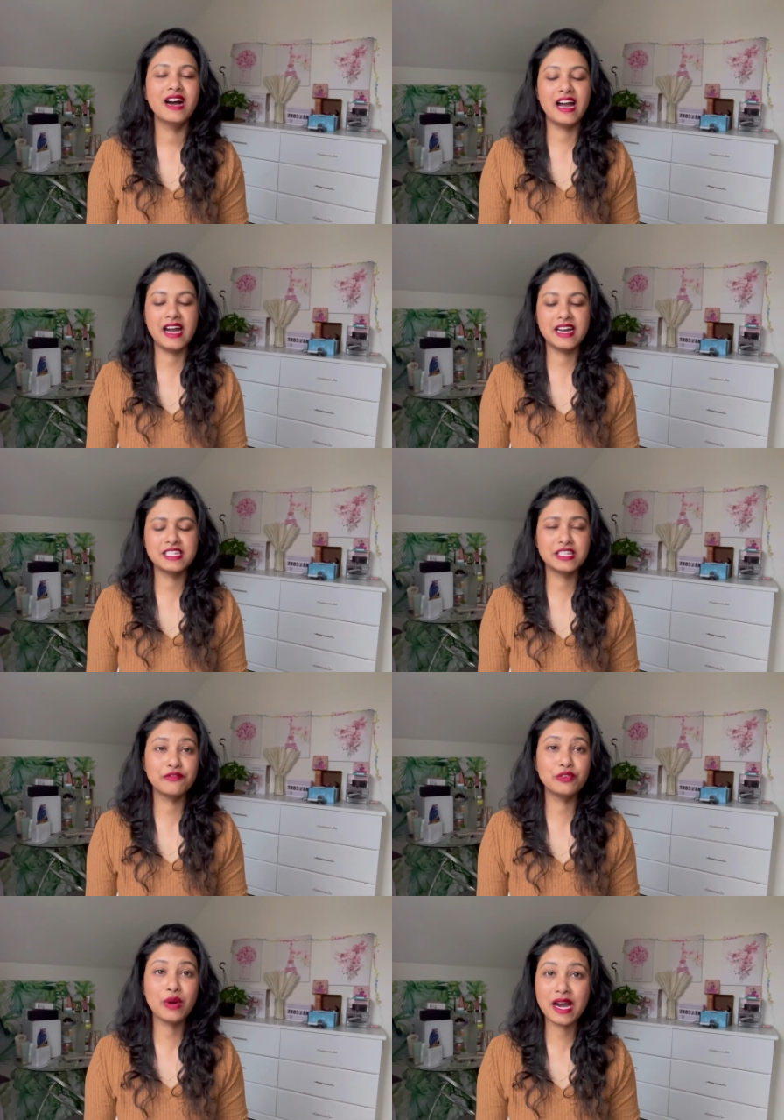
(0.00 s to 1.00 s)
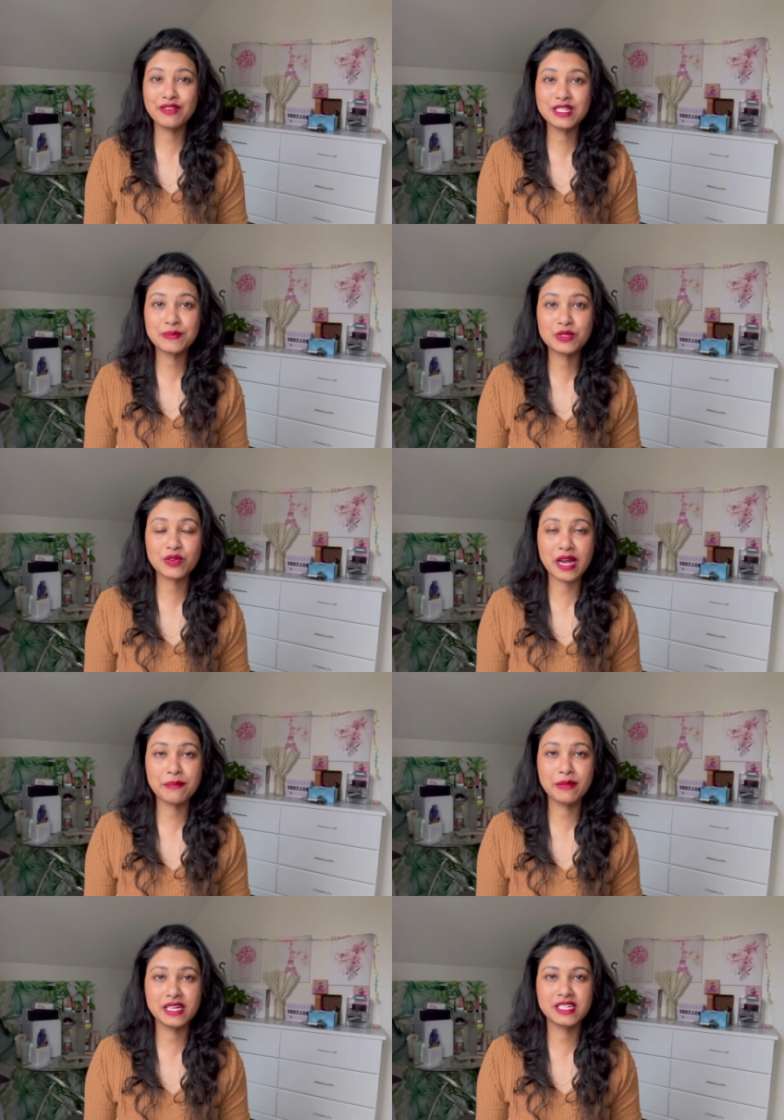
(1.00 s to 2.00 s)
And if you haven't
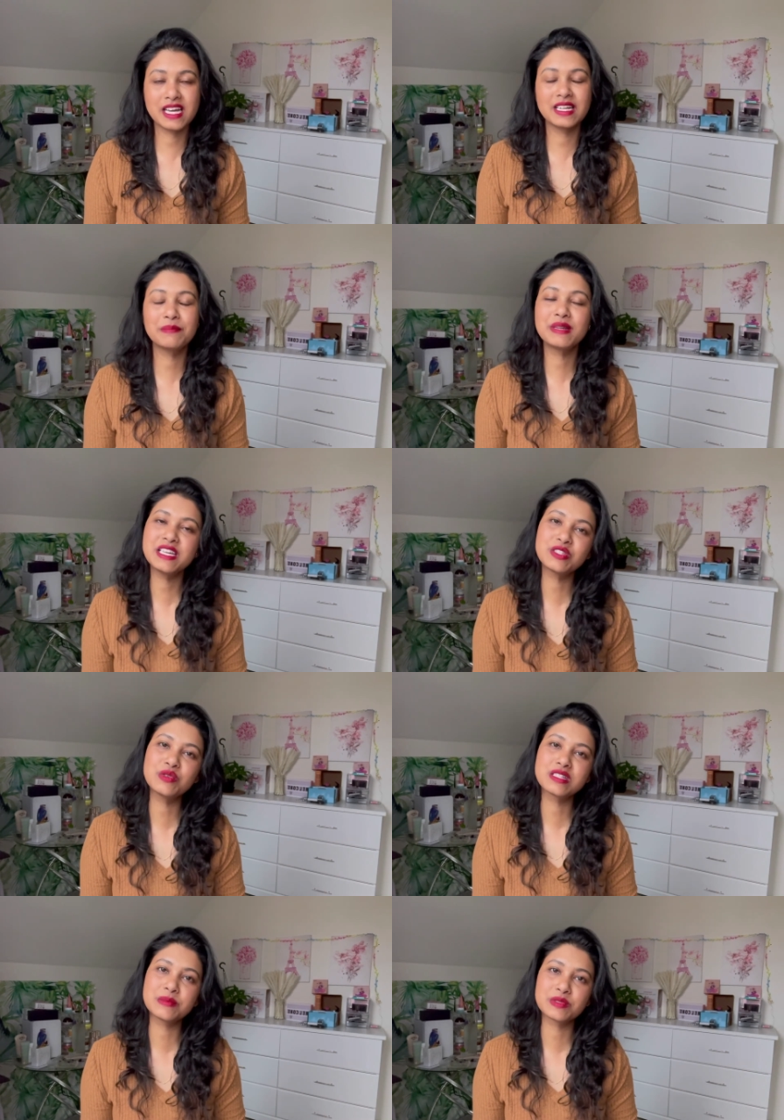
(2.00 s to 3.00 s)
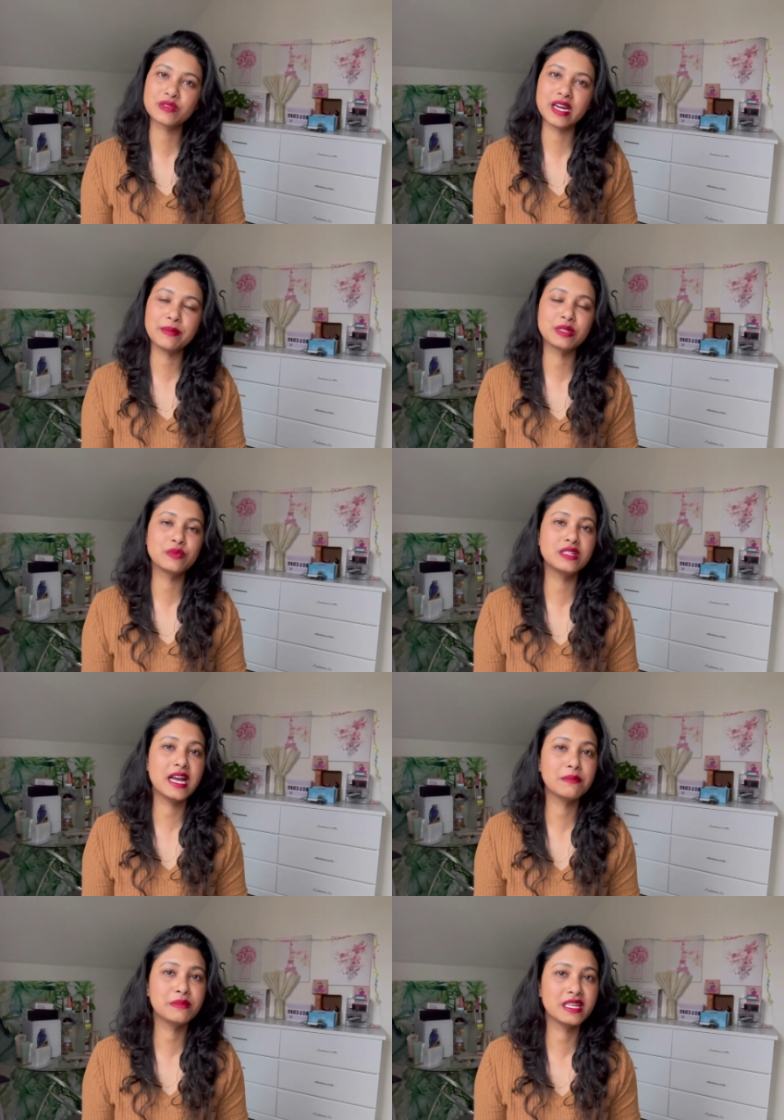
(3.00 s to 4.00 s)
subscribed my channel, please do subscribe, it will
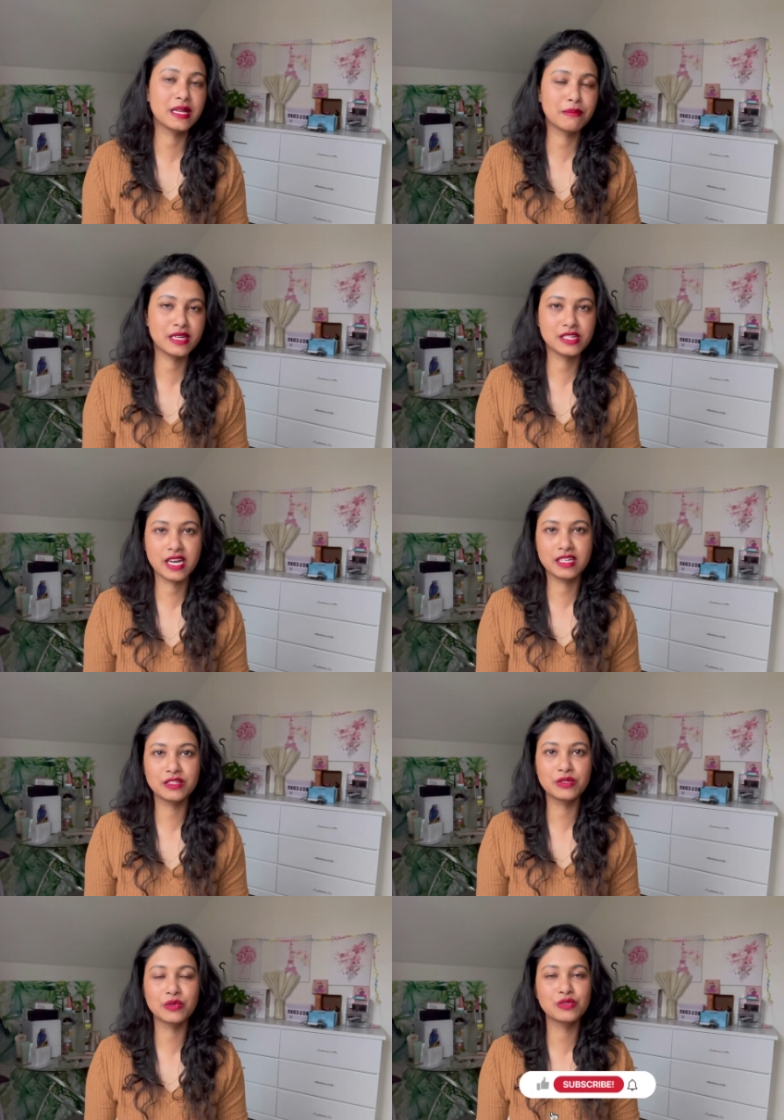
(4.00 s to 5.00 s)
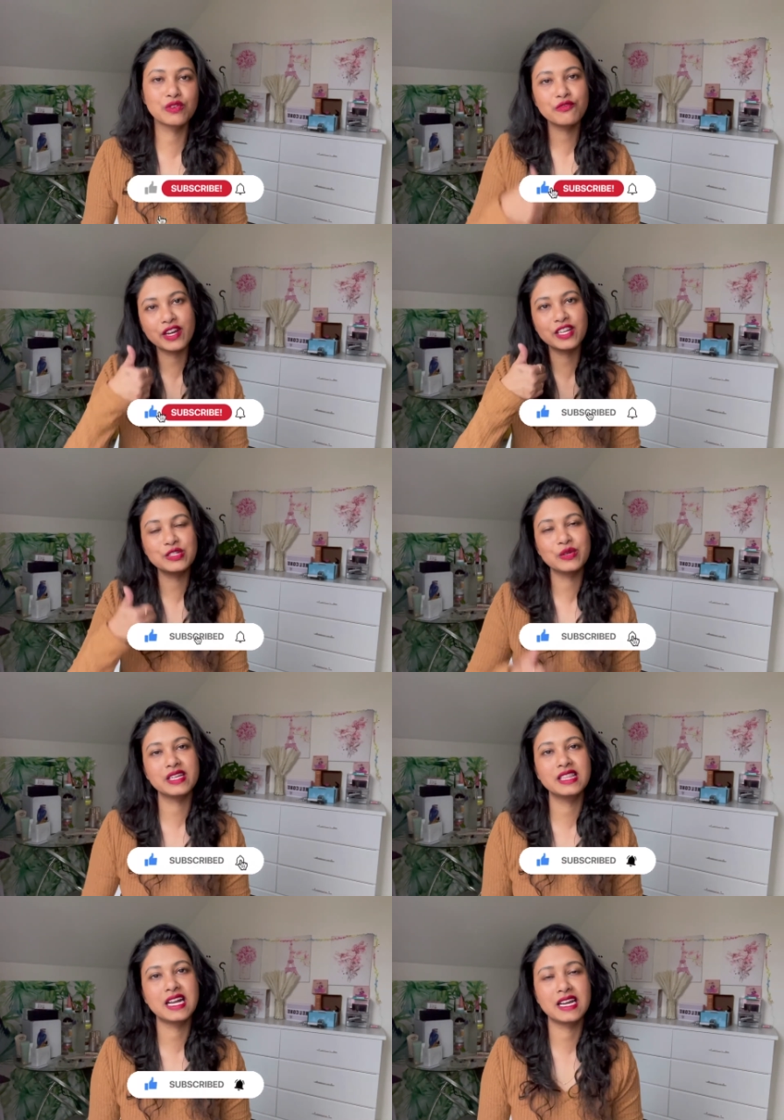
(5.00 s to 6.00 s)
help me and my channel grow. Don't forget to
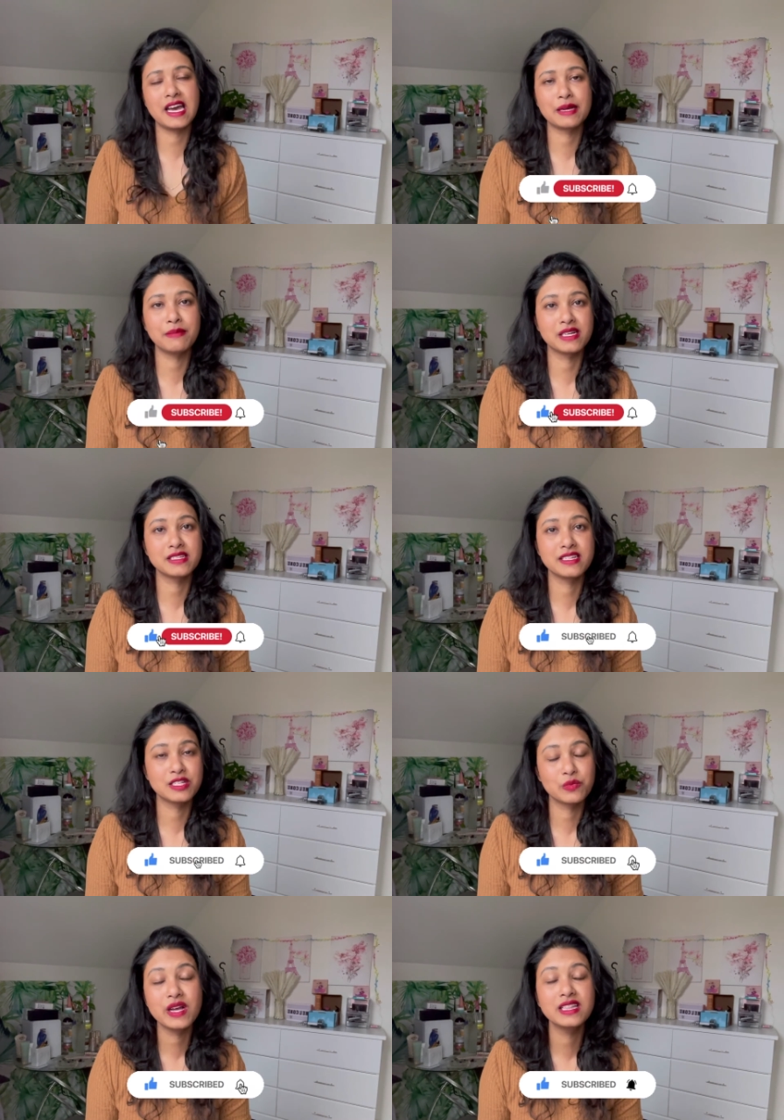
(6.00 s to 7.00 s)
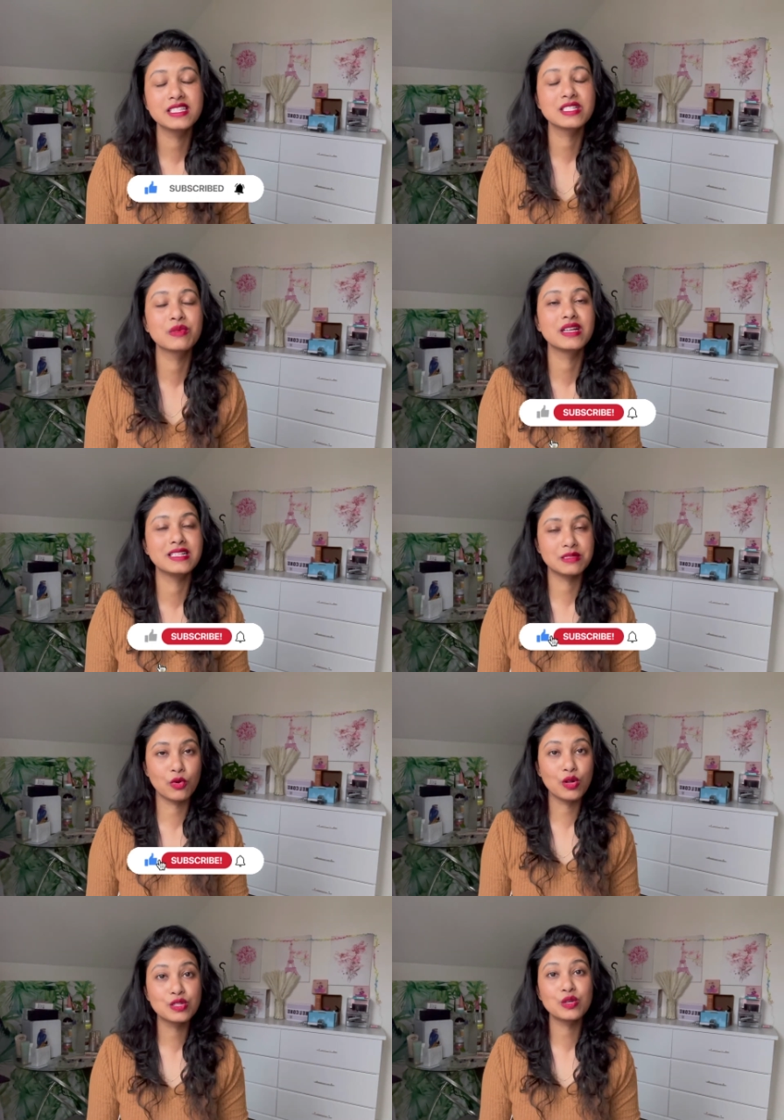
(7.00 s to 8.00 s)
hit that like button as well, this will
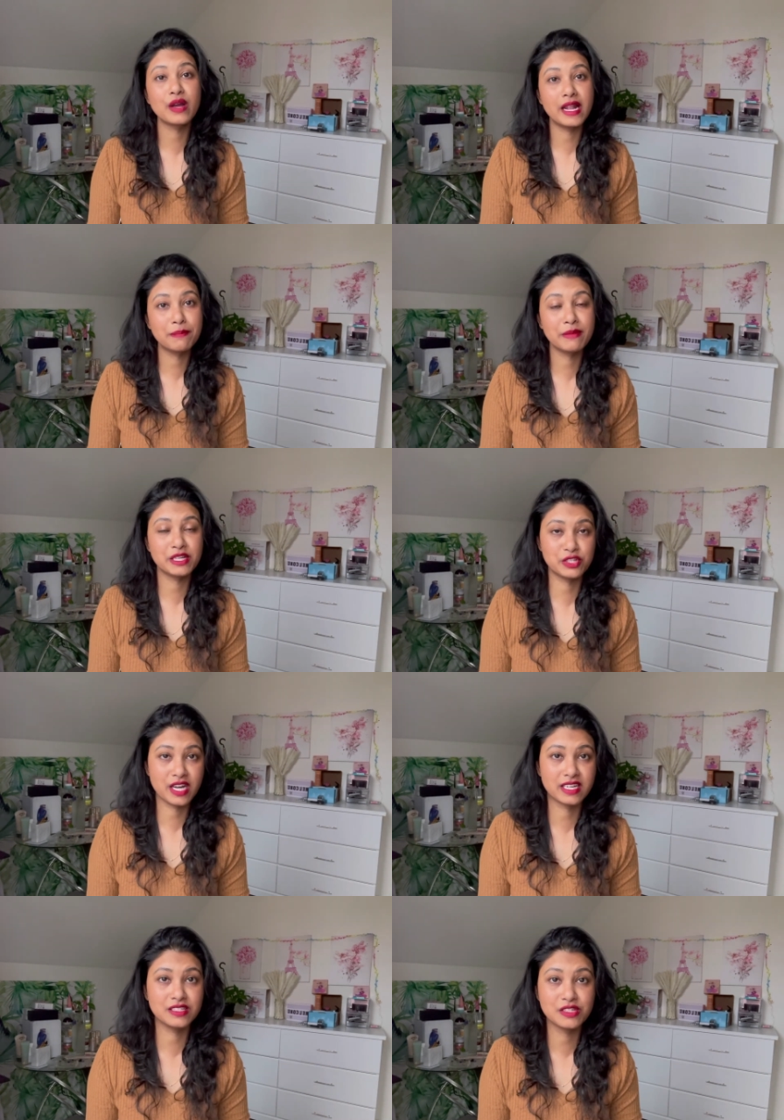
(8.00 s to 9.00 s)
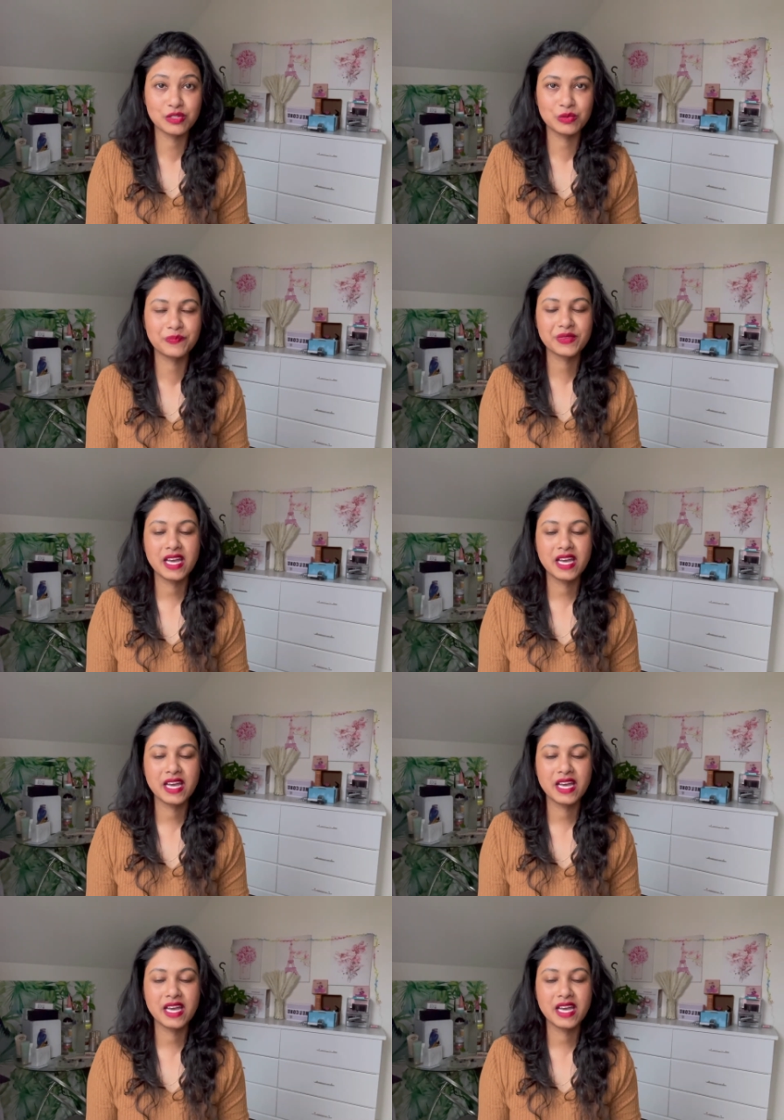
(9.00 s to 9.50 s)
also help my channel too.